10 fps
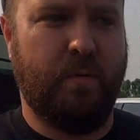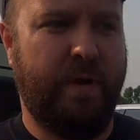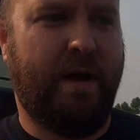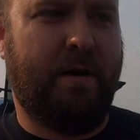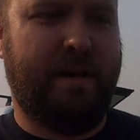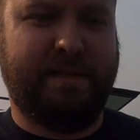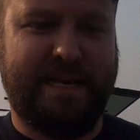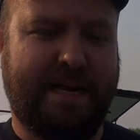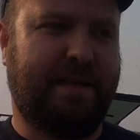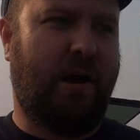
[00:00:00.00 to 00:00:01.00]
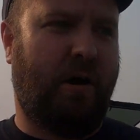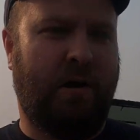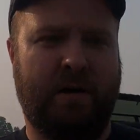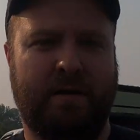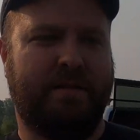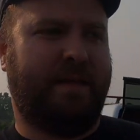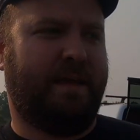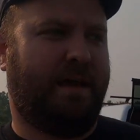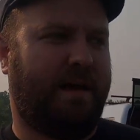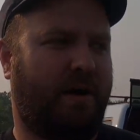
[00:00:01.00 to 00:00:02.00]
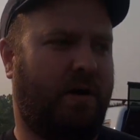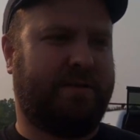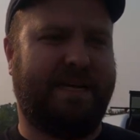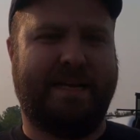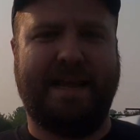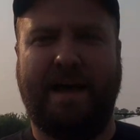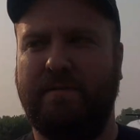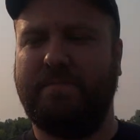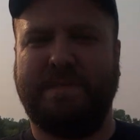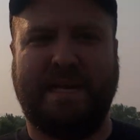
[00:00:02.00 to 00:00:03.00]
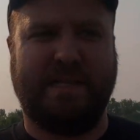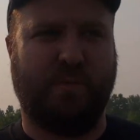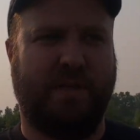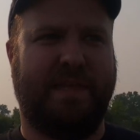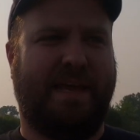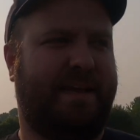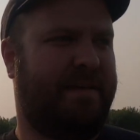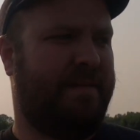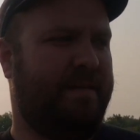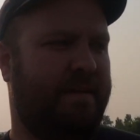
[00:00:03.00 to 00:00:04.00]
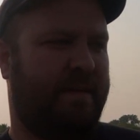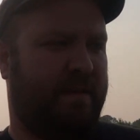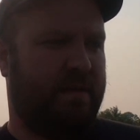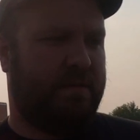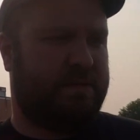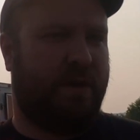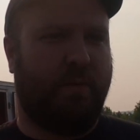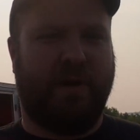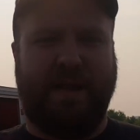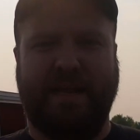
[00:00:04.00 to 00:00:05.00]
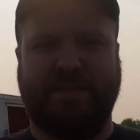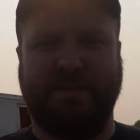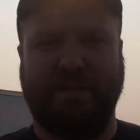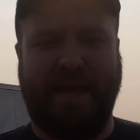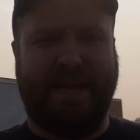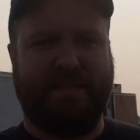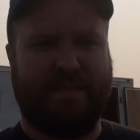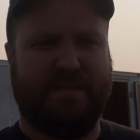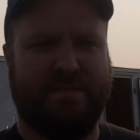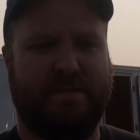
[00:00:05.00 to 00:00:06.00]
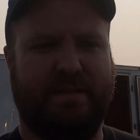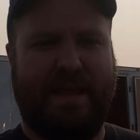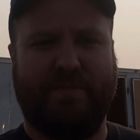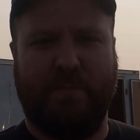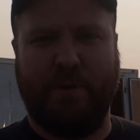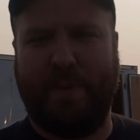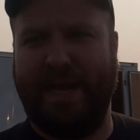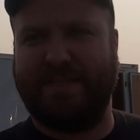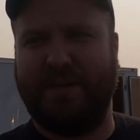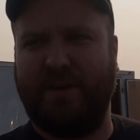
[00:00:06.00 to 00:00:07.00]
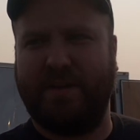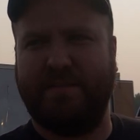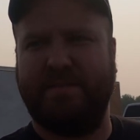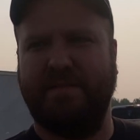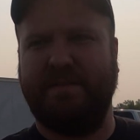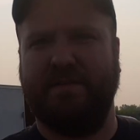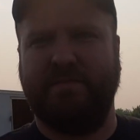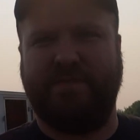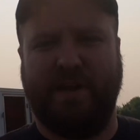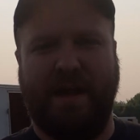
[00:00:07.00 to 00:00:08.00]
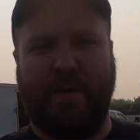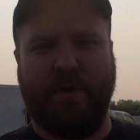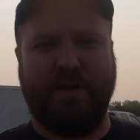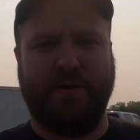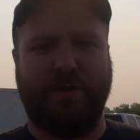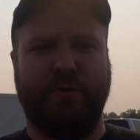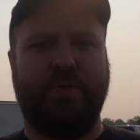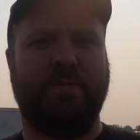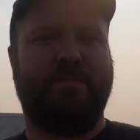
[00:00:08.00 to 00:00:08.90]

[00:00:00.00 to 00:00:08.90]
we already teched the car. The car teched out besides one thing. So we're gonna get into the lanes after I put pants on and figure out what it'll do.